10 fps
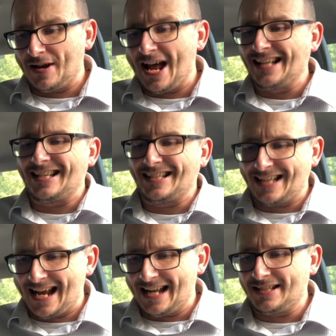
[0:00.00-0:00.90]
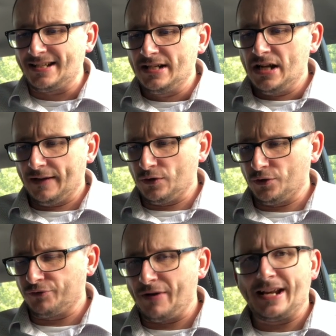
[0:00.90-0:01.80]
as it stands. Of
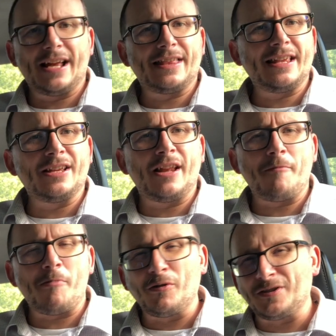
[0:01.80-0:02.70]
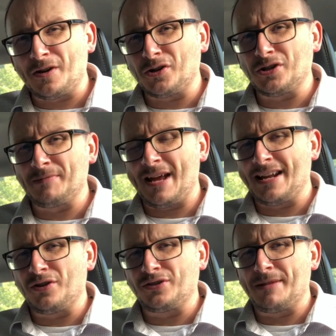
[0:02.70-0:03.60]
course, Reading, I think they're going to have a points deduction to be
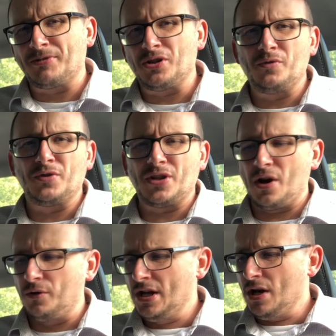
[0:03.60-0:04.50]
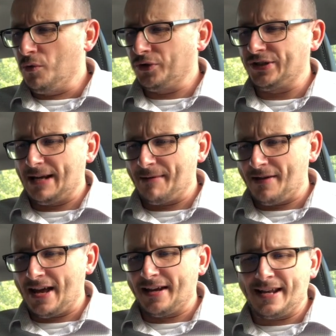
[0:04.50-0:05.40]
added onto them soon, so we'll see
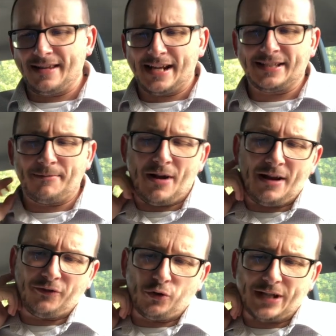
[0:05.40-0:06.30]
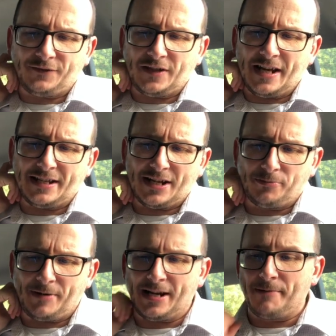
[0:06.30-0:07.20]
about that. Now, next time around, of course, after the
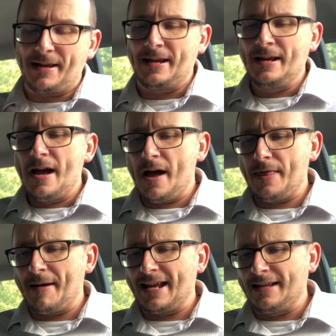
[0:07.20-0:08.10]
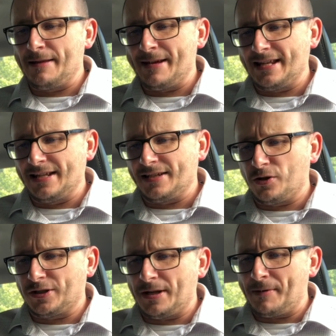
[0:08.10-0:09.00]
international break, it'll be the Battle of the Midlands. Of
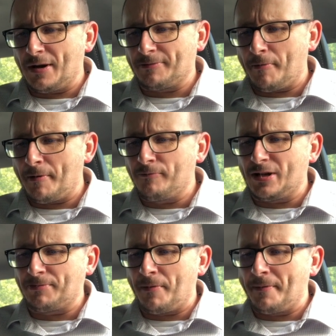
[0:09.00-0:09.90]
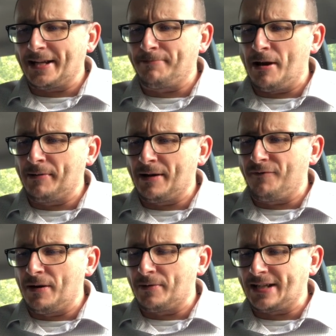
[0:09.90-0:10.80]
course, it'll be West Brom against Birmingham.
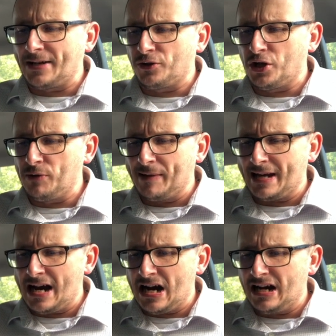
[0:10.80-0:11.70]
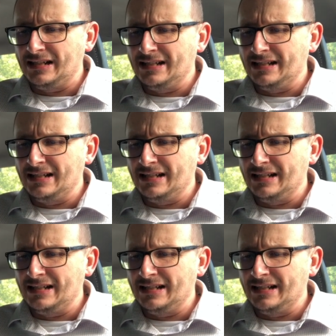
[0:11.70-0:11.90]
Fulham will take on QPR.